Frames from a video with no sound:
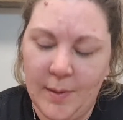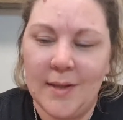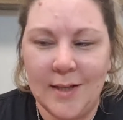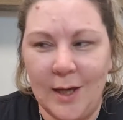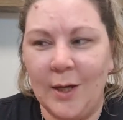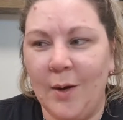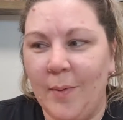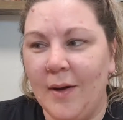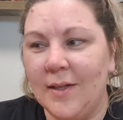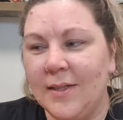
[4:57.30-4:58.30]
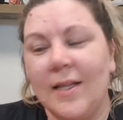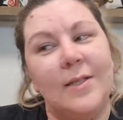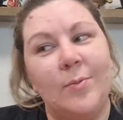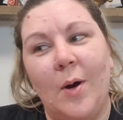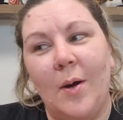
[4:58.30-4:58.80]
So
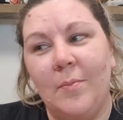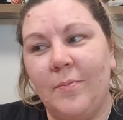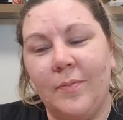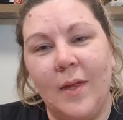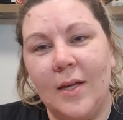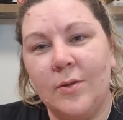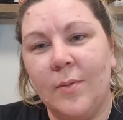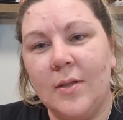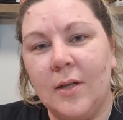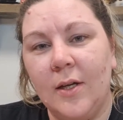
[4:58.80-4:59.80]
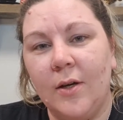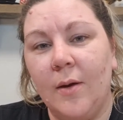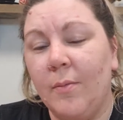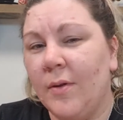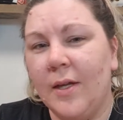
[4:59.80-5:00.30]
that's what I'm it's almost like you're
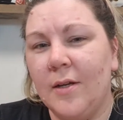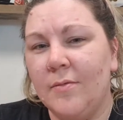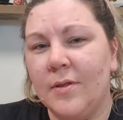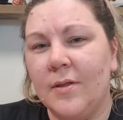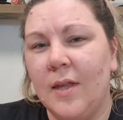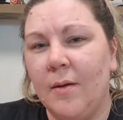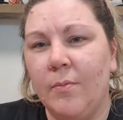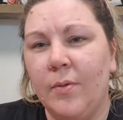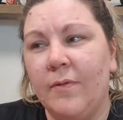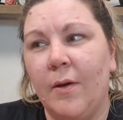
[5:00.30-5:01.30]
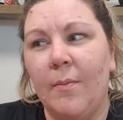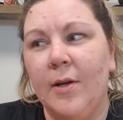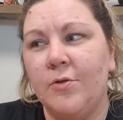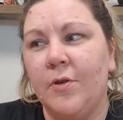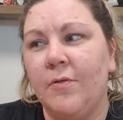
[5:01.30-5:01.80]
going, well, they don't, they, if they were
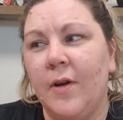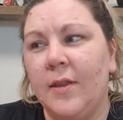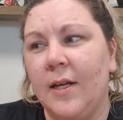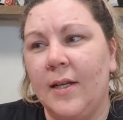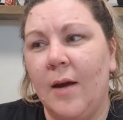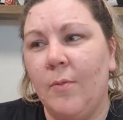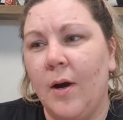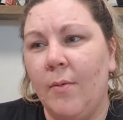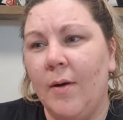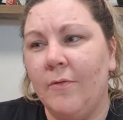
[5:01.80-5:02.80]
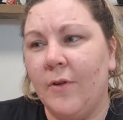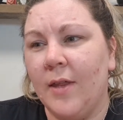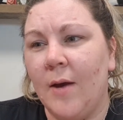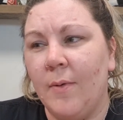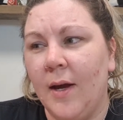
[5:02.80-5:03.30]
my true friend, they'd get why I went for it
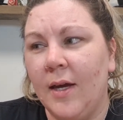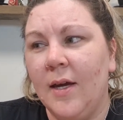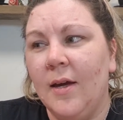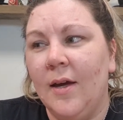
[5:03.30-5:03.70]
that way.